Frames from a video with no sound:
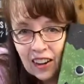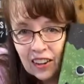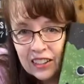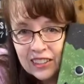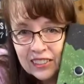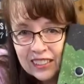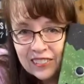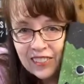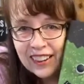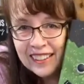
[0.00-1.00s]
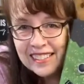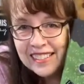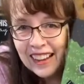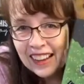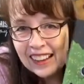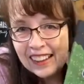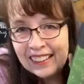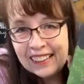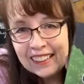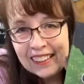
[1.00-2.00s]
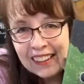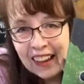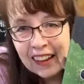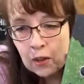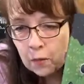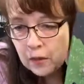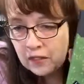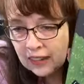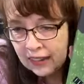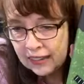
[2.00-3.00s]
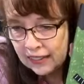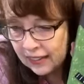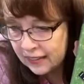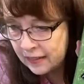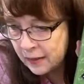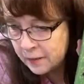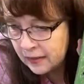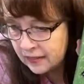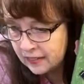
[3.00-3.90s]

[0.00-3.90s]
our cute little Frankenstein. I hope you like him.